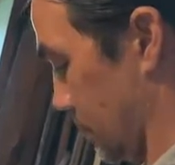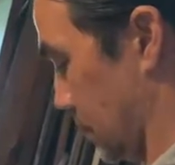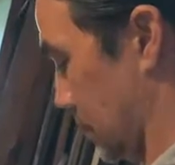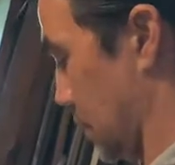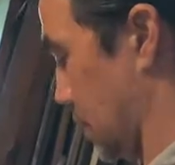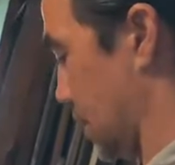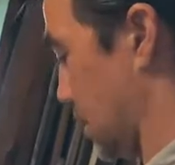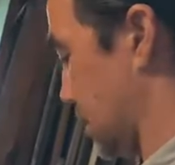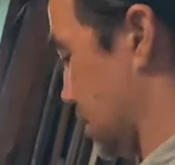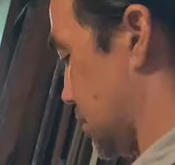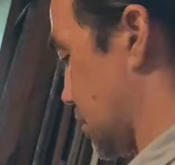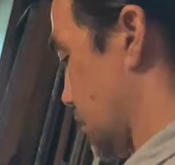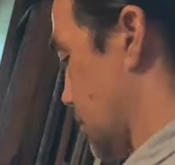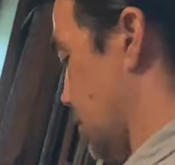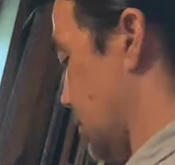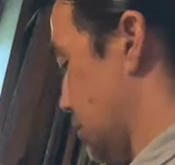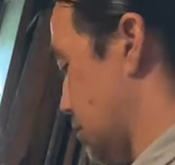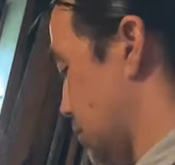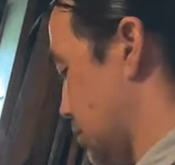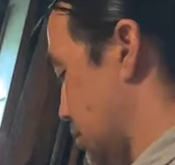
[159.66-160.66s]
Yeah, so
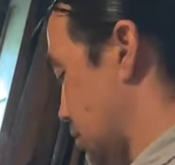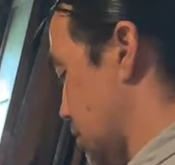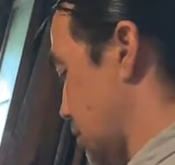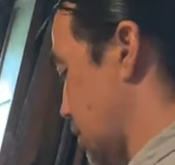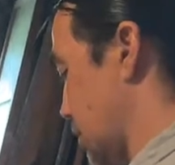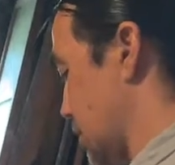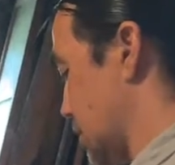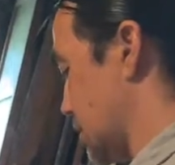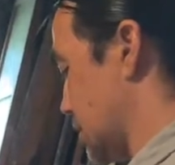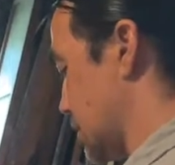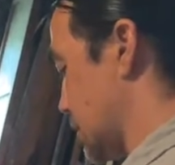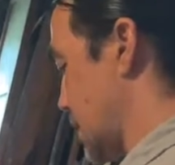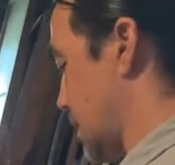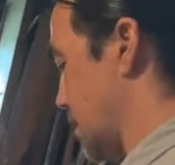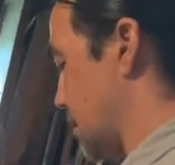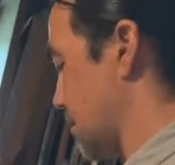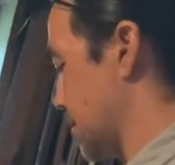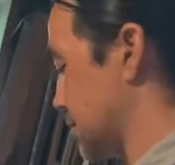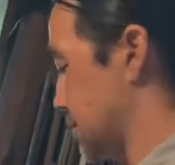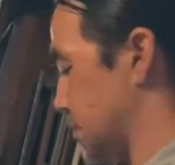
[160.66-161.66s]
Mercer started the Tile
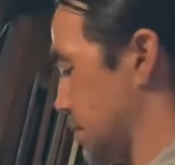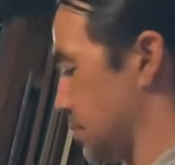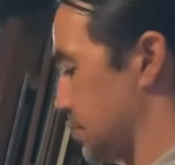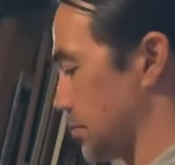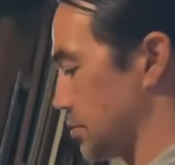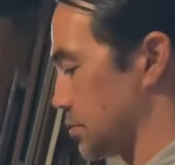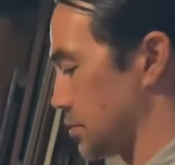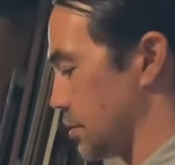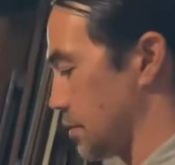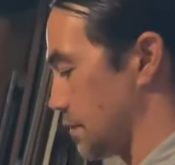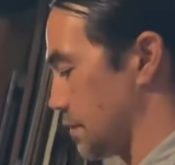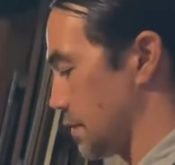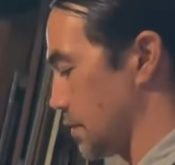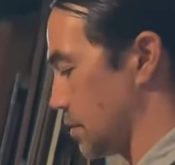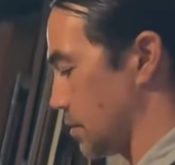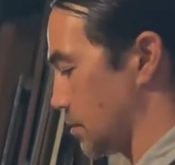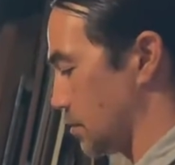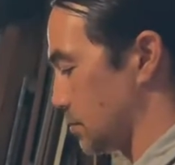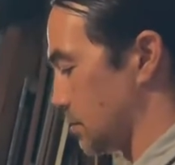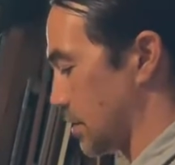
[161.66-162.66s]
Works to preserve the
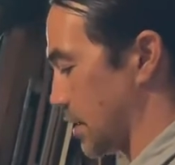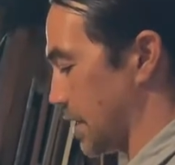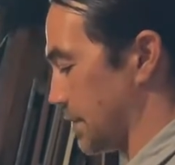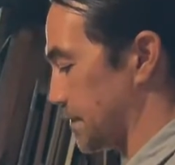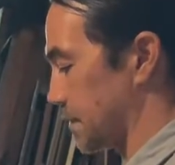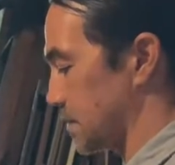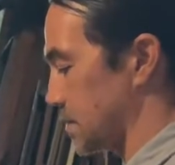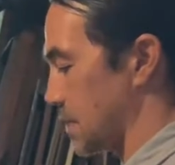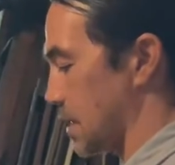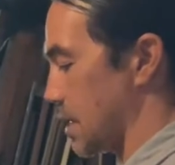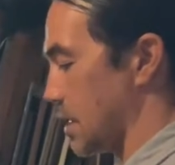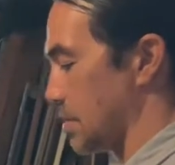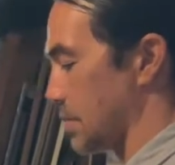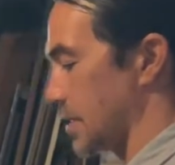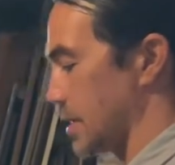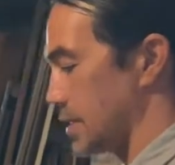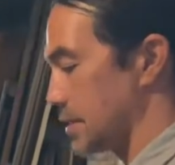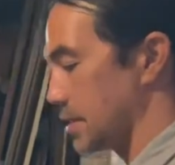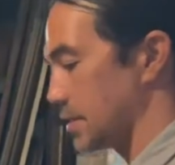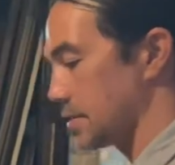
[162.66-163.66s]
old craft of tile
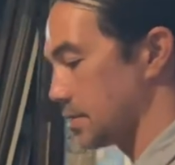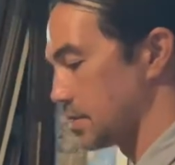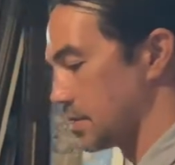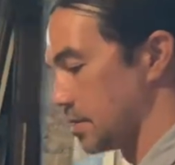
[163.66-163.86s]
making,